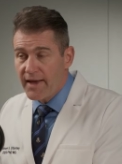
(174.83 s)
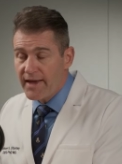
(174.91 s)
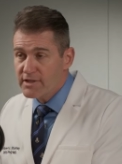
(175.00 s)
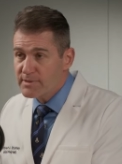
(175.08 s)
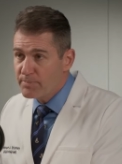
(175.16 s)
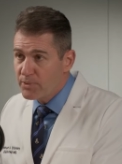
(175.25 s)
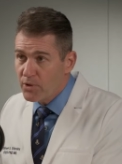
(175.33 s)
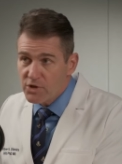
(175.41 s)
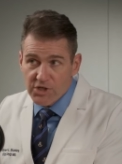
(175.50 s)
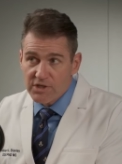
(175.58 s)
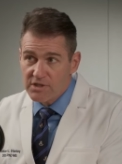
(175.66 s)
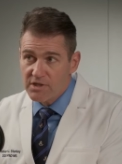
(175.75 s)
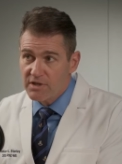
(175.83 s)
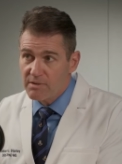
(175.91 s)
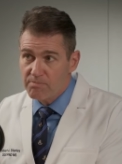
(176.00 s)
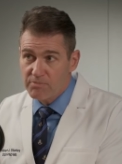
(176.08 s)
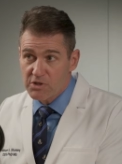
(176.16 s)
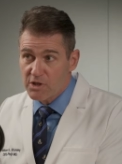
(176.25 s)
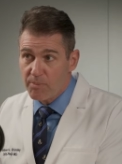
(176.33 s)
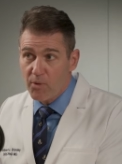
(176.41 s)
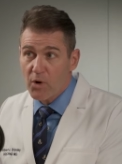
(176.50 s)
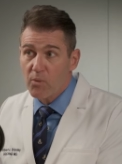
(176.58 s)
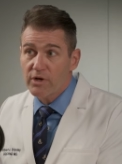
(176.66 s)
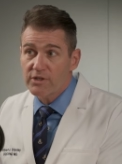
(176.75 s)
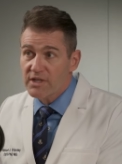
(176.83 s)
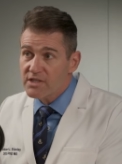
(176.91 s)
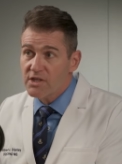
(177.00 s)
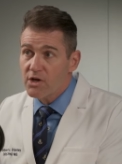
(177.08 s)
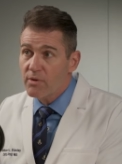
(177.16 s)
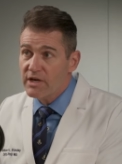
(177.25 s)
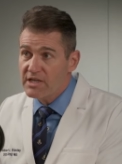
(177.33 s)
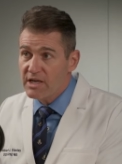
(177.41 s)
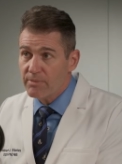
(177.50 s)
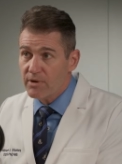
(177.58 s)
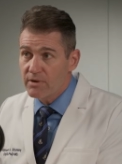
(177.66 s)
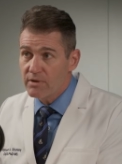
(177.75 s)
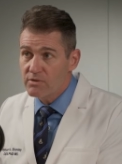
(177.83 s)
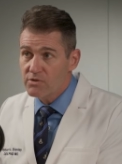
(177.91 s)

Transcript: is push it to the to the point where it doesn't go any deeper.